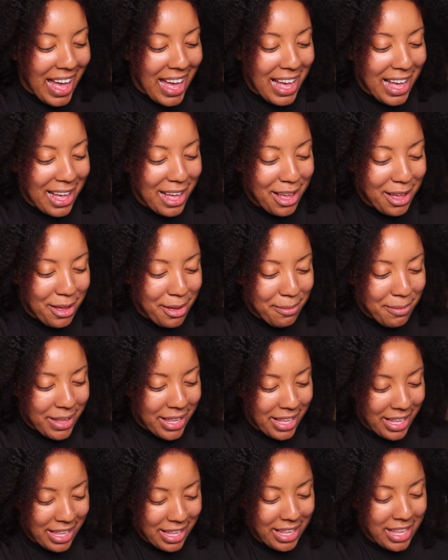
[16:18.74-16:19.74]

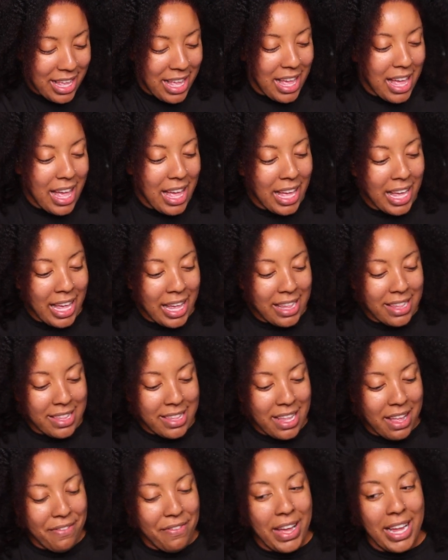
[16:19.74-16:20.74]
um, again,
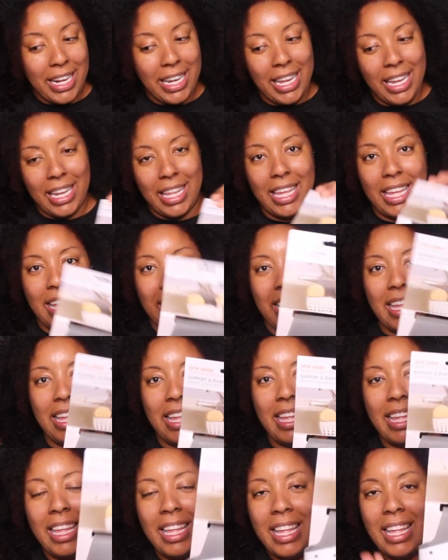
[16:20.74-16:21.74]
stuff I needed.
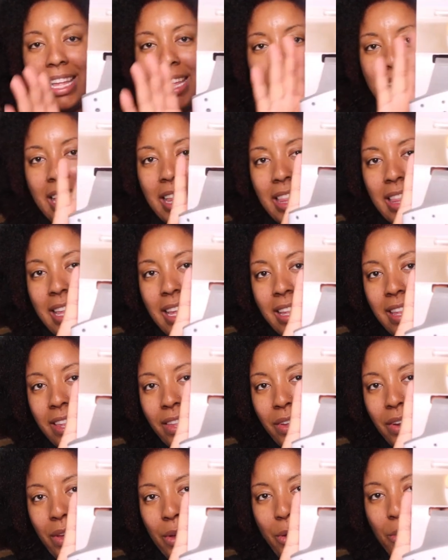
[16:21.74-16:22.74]
This is
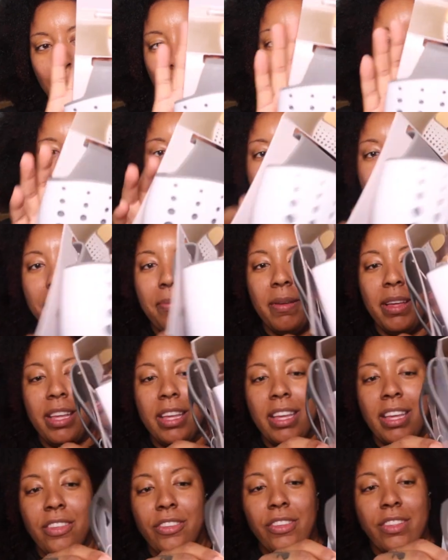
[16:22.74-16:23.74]
gonna hold my
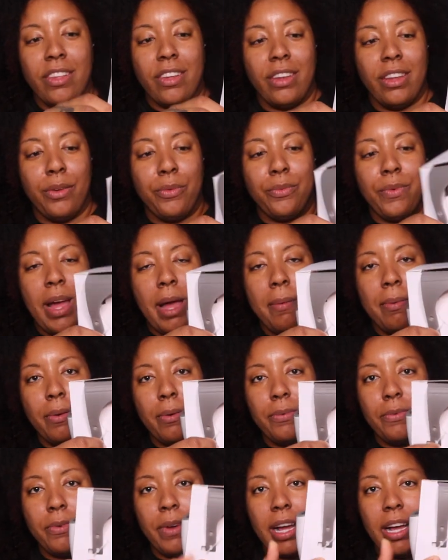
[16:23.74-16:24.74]
sponge. It's gonna wrap
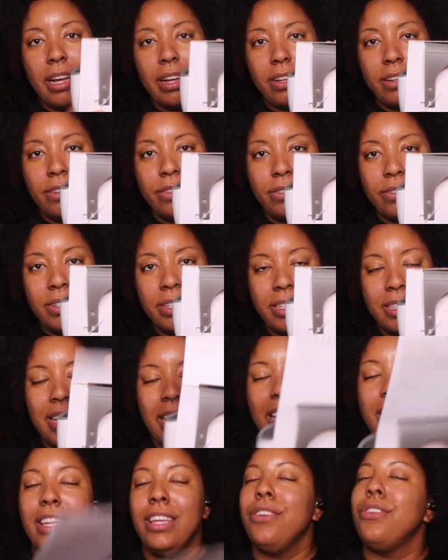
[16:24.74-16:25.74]
around.
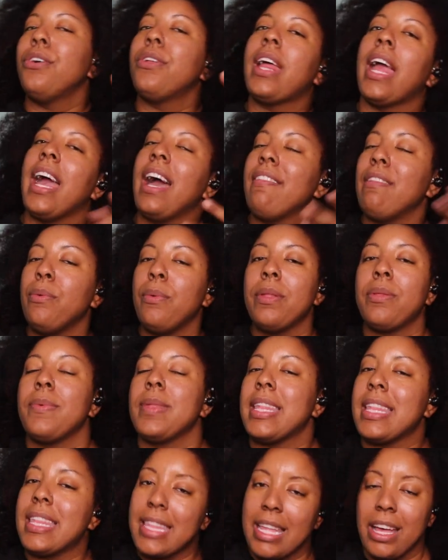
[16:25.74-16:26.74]
They, you know, they have the ones
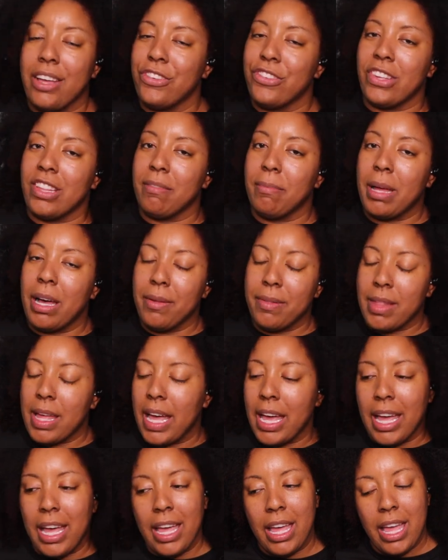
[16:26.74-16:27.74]
with the suctions, but I was
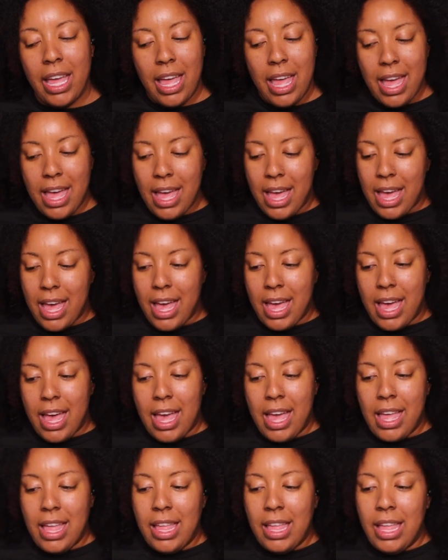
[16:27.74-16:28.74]
like,
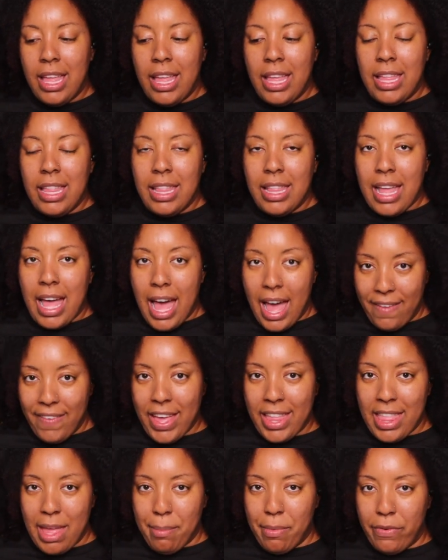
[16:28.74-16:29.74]
I've
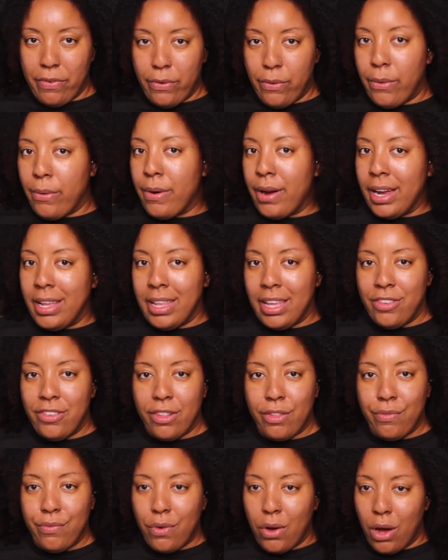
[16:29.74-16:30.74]
had that before and they
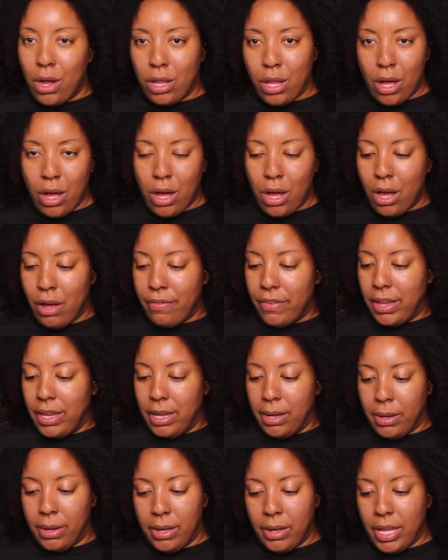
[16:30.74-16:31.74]
just fall off
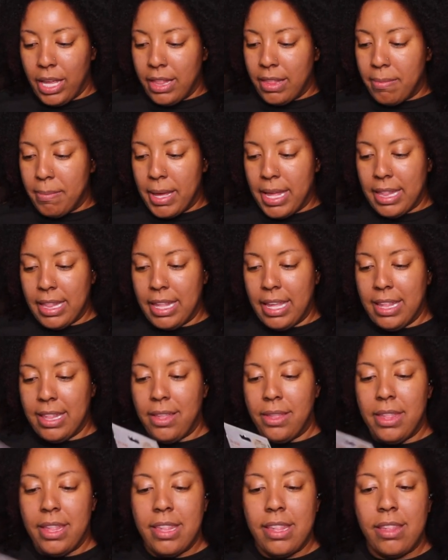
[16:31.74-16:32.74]
and gets messy.
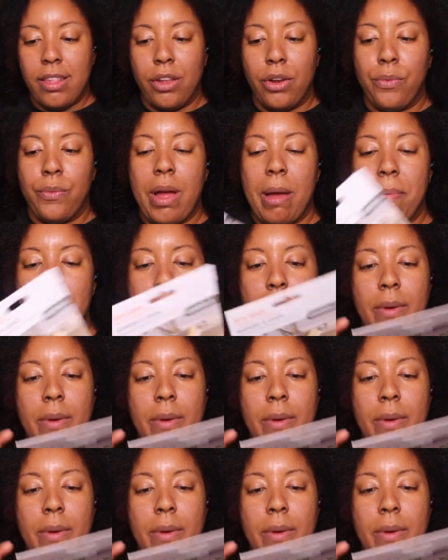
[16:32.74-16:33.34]
So this is gonna wrap